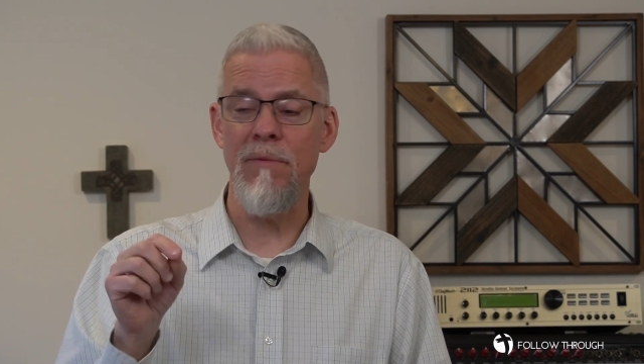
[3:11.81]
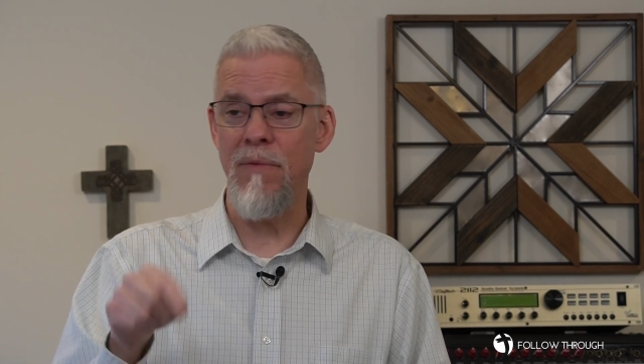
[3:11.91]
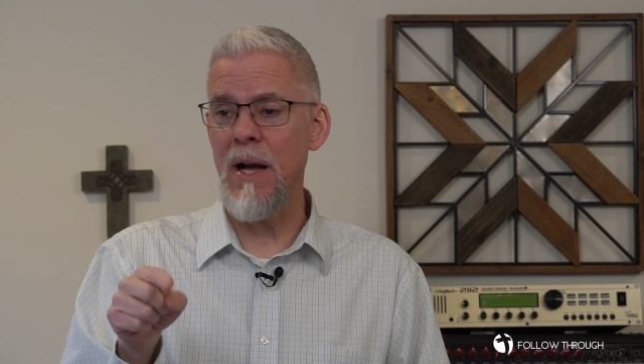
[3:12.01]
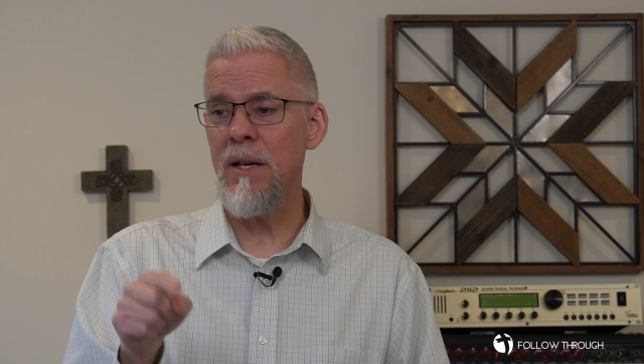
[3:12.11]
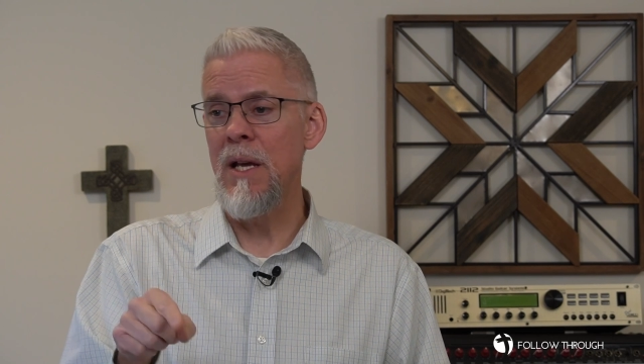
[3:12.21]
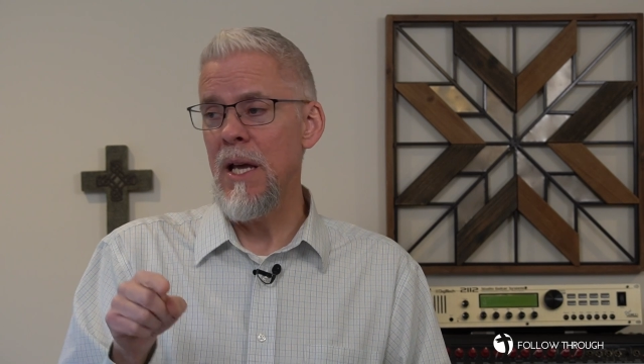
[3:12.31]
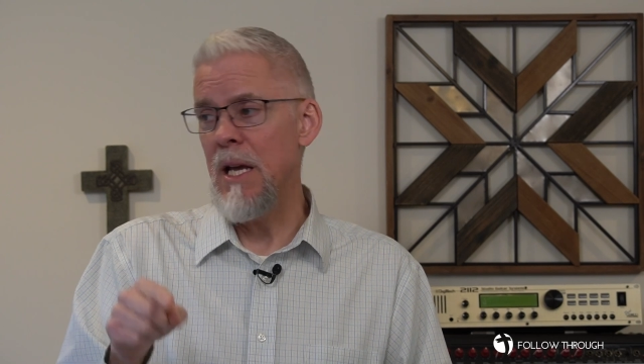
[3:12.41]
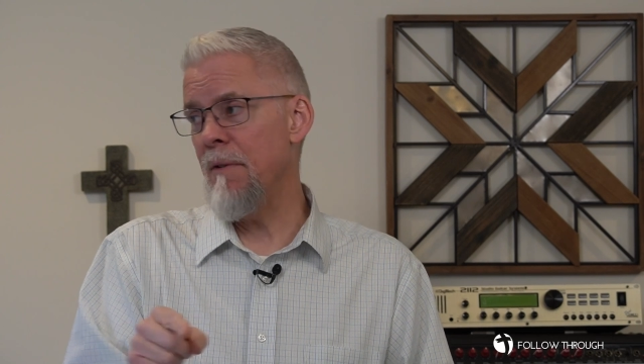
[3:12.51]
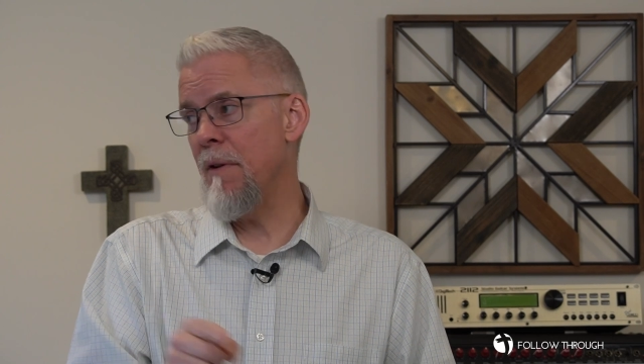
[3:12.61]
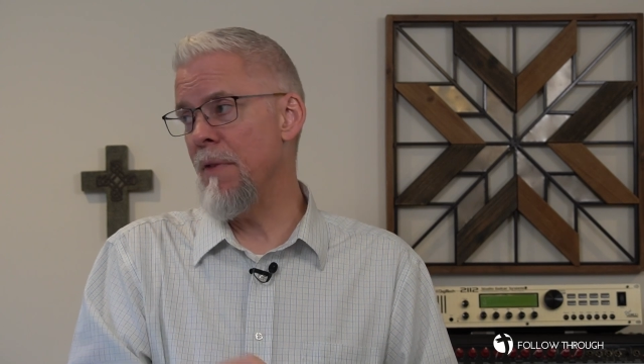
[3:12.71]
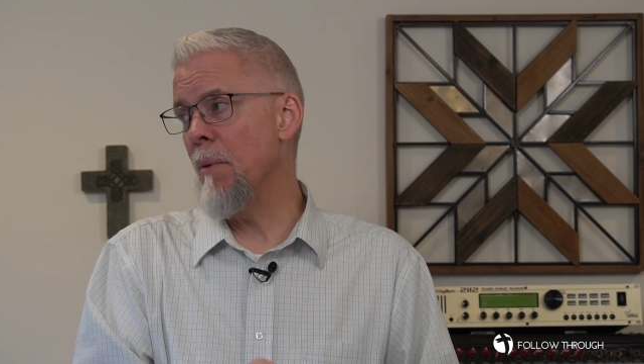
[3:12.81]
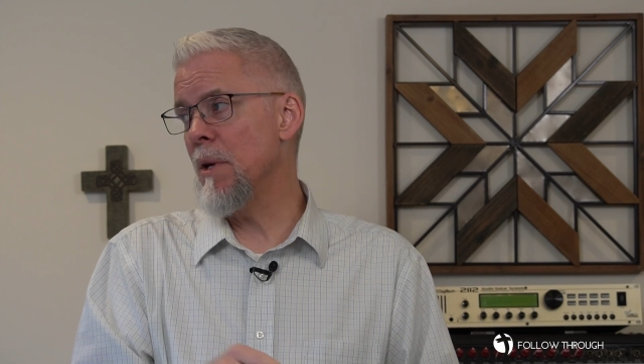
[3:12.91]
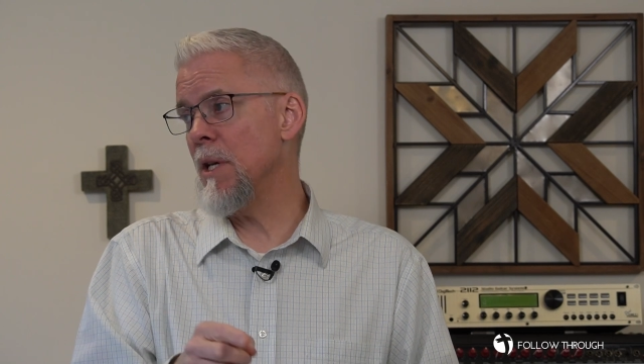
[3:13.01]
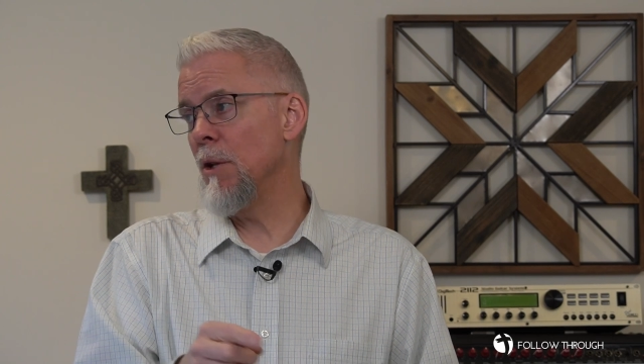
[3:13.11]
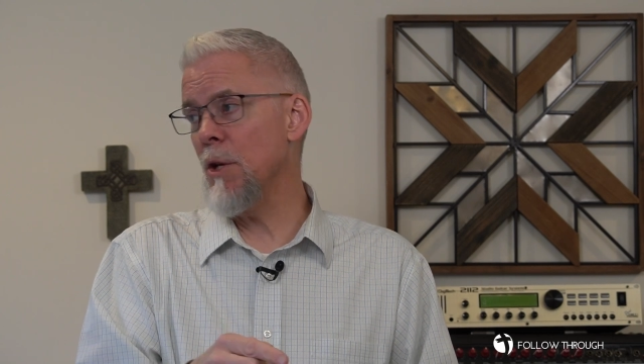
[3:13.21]
In fact, if, if they
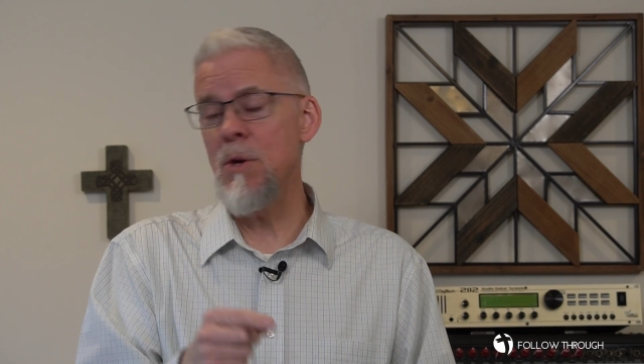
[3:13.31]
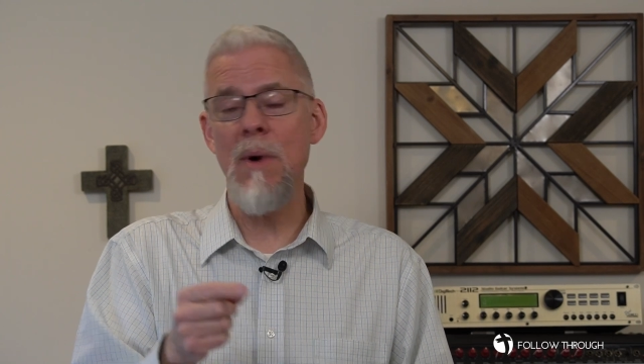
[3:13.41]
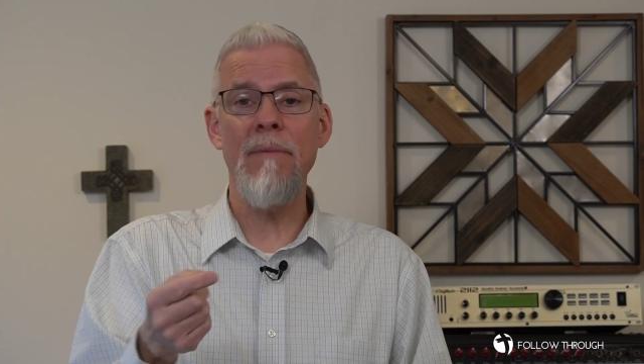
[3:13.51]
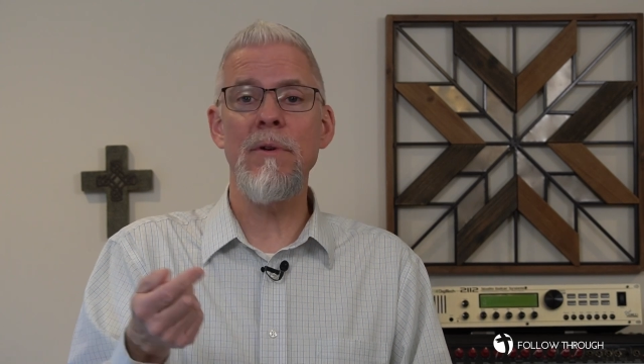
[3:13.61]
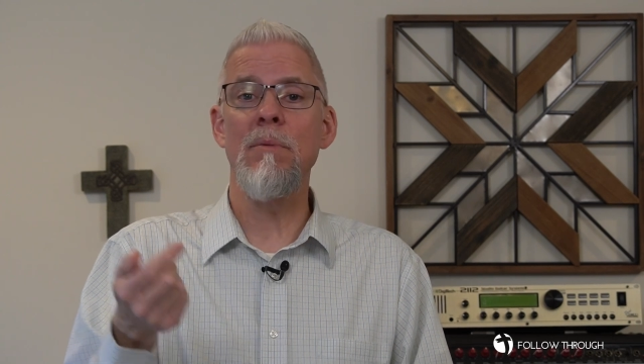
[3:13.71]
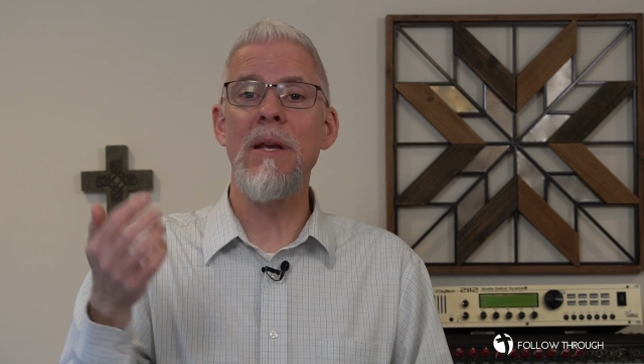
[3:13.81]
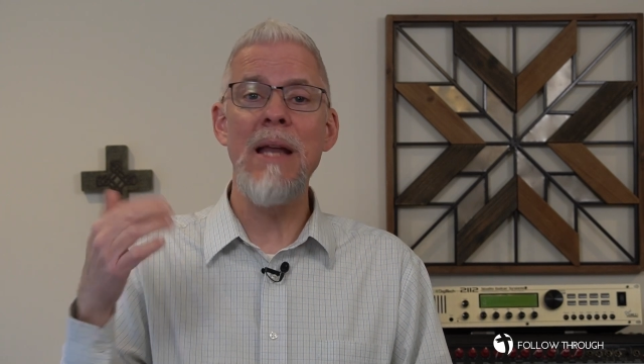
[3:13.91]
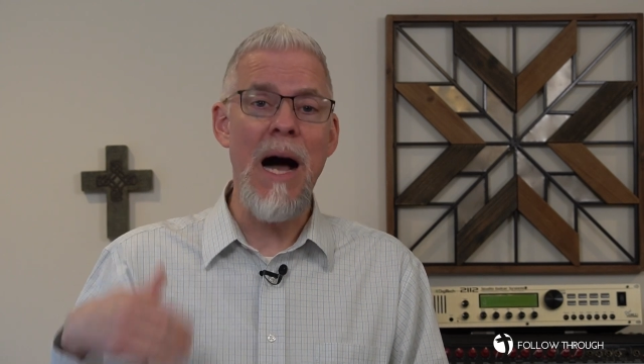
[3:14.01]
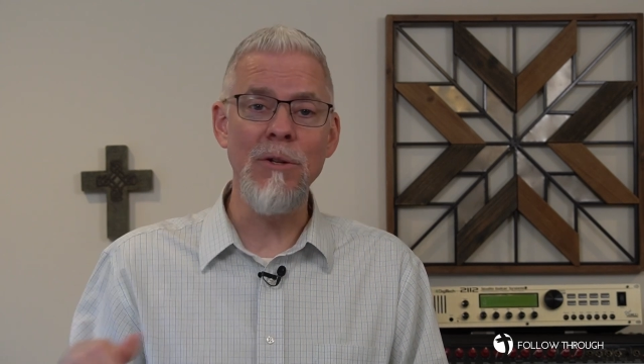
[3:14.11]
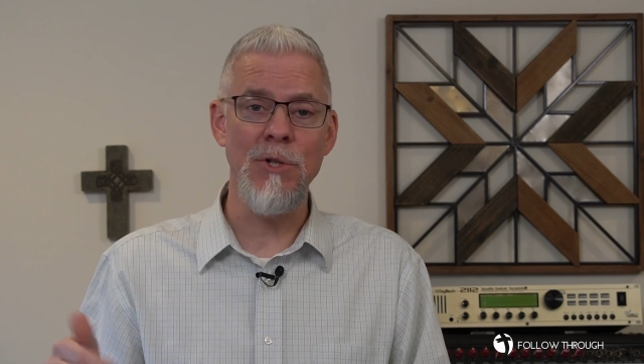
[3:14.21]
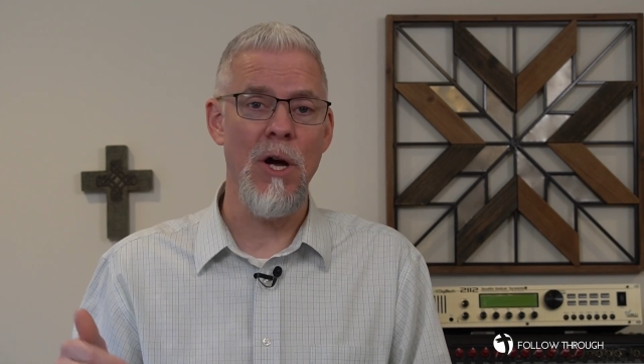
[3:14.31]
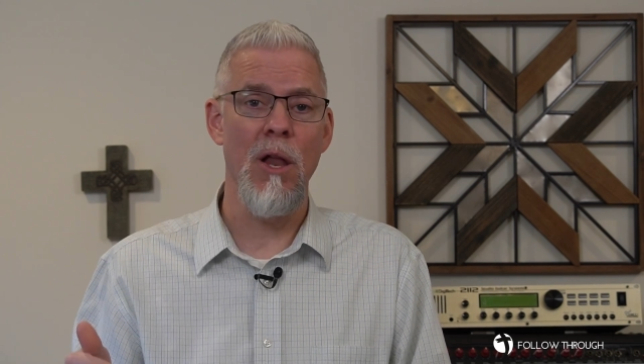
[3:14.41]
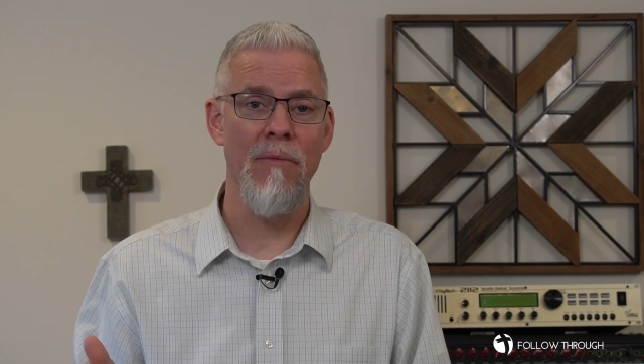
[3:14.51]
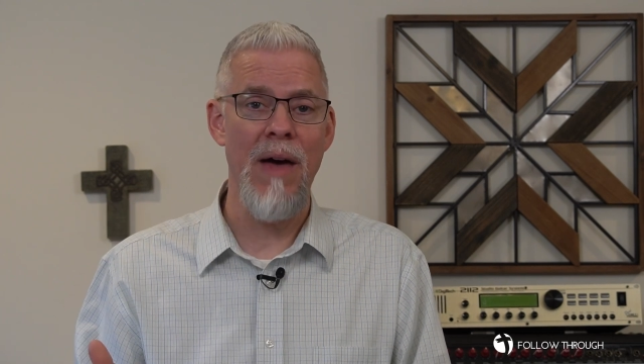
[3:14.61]
were to say, look, you have to renounce all of